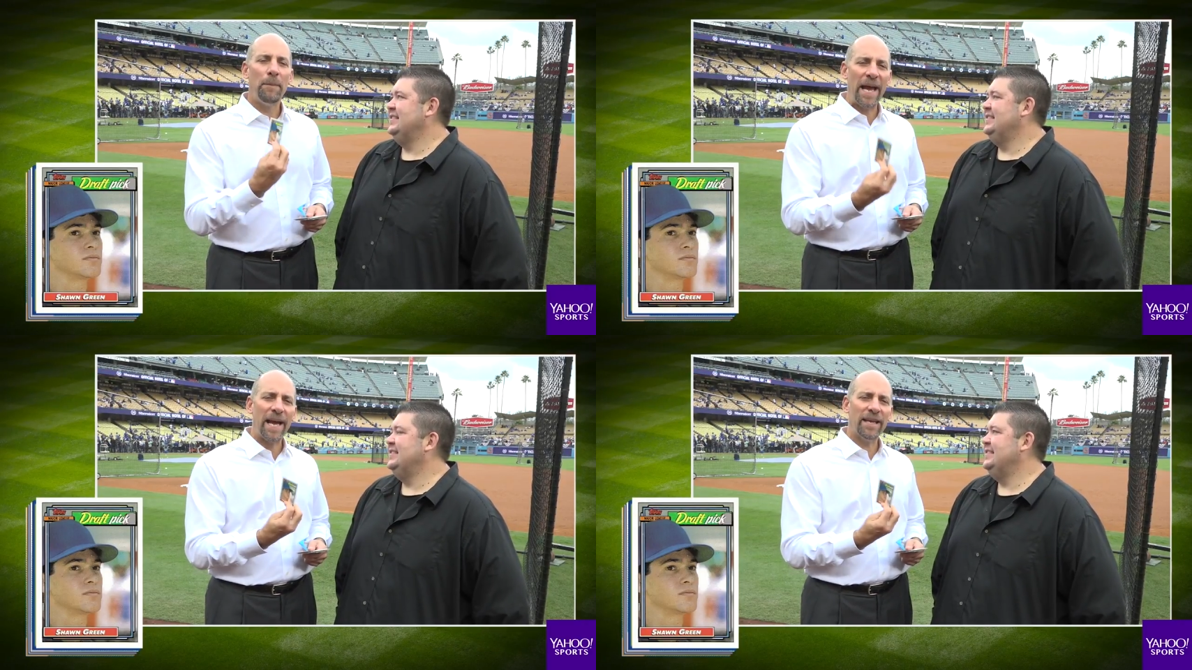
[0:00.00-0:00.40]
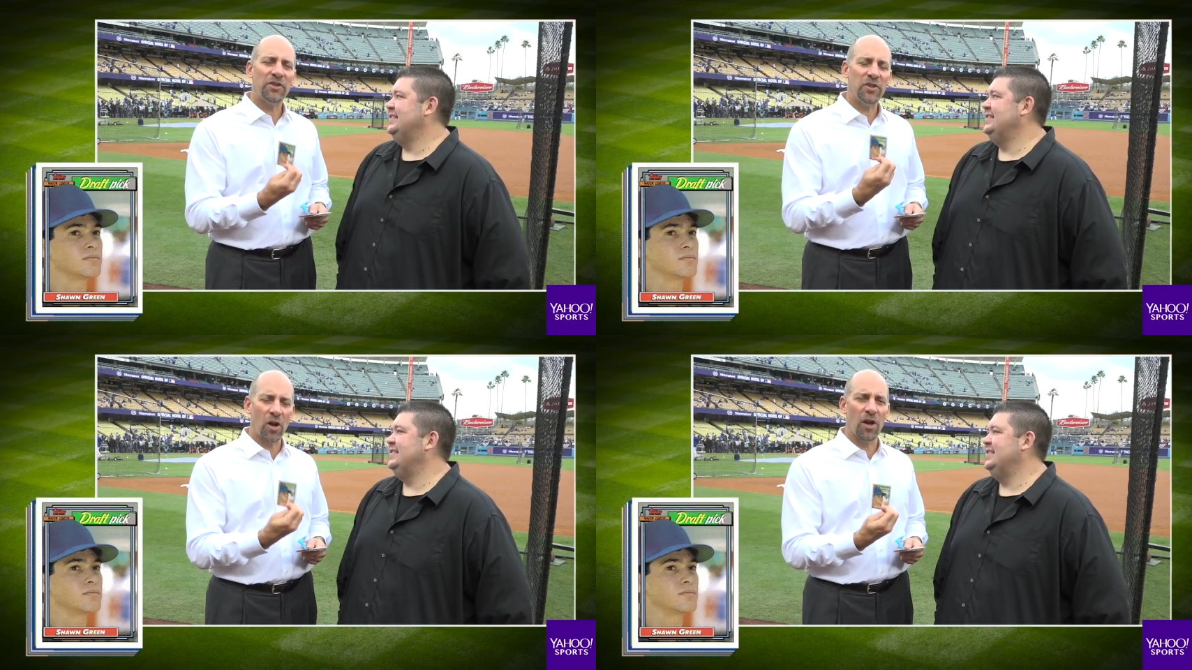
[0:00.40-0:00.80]
Speaker 1: begged
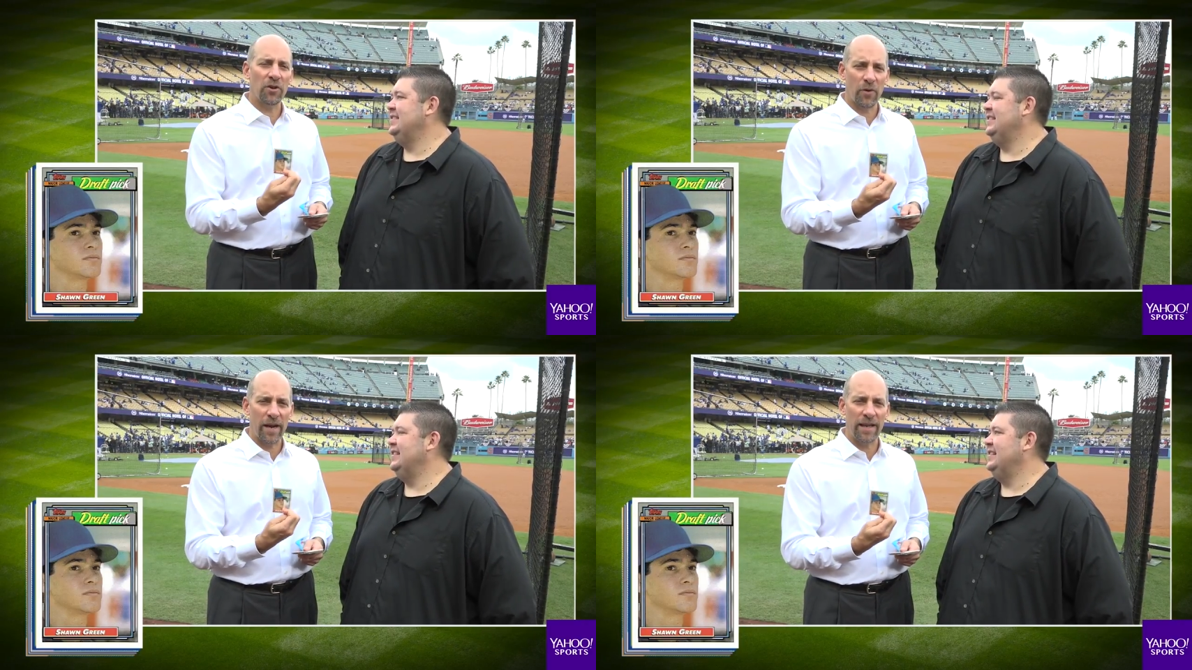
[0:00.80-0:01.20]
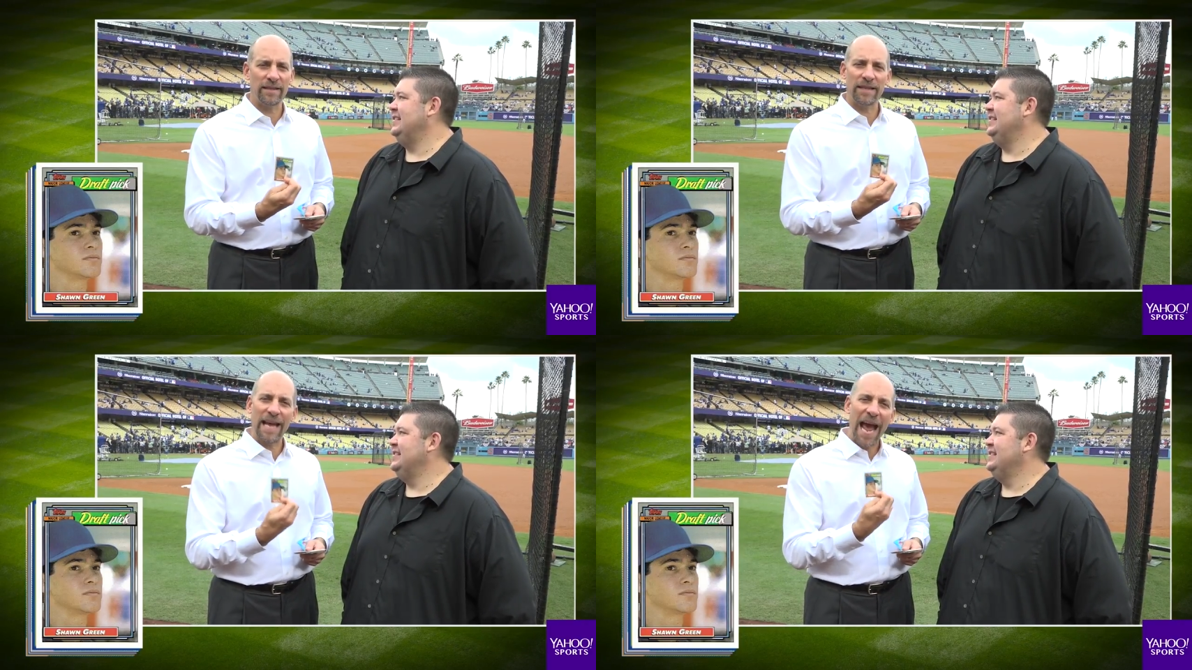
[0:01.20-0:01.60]
Shawn Green
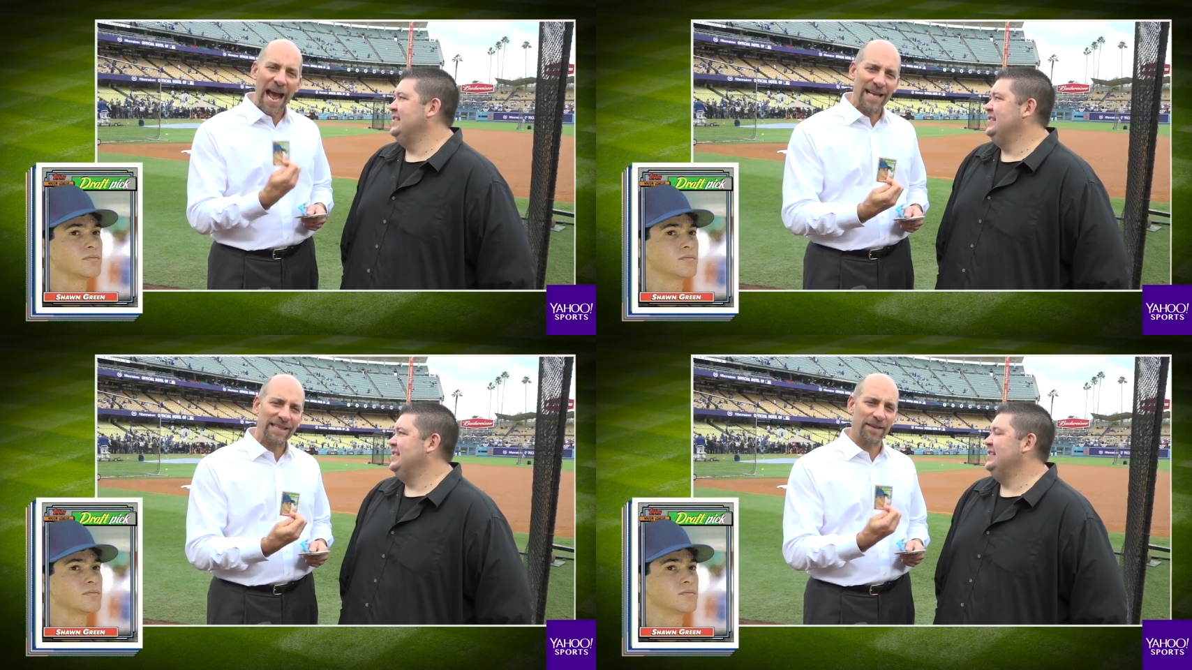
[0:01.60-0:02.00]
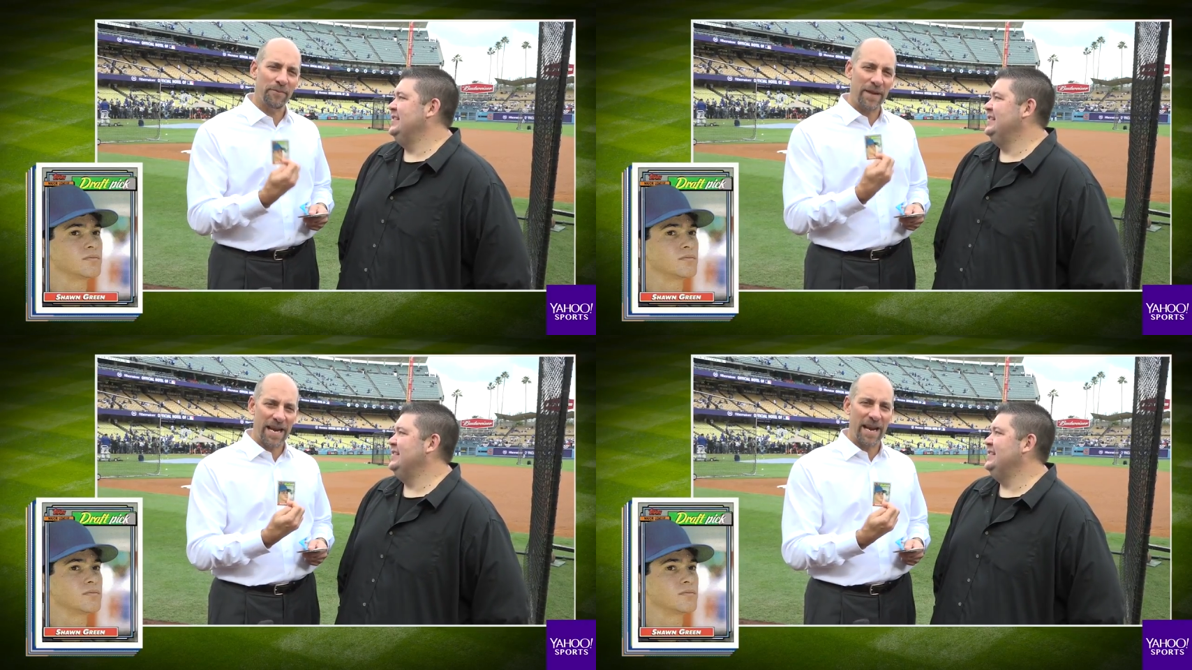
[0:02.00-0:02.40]
to ask
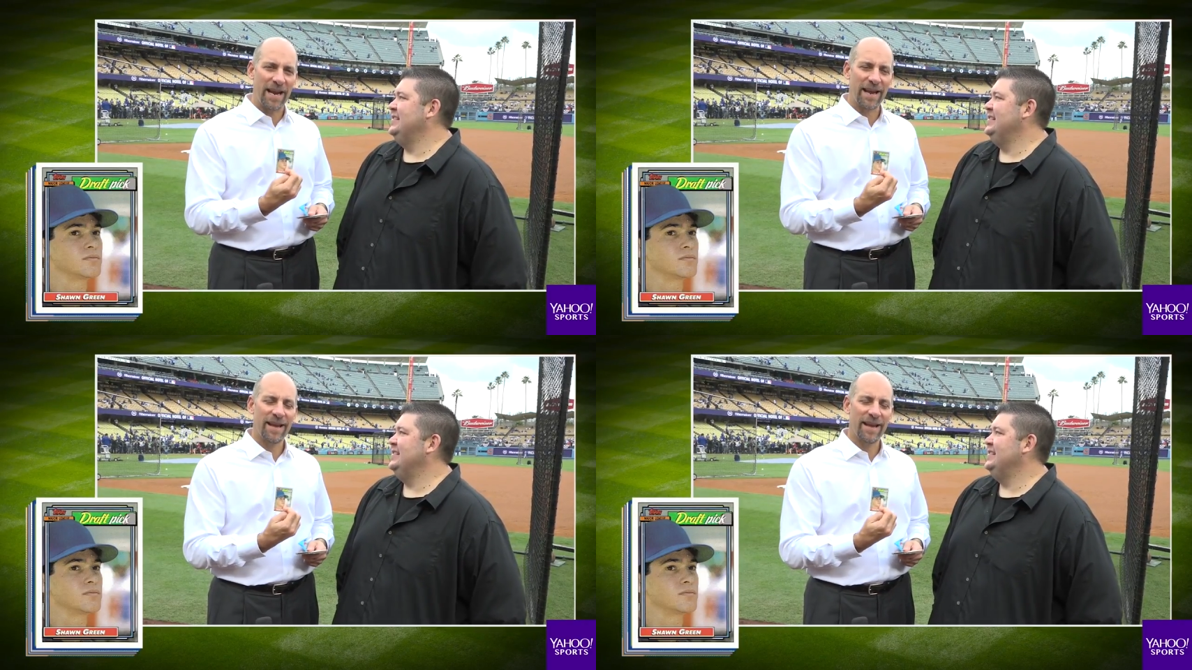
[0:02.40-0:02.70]
me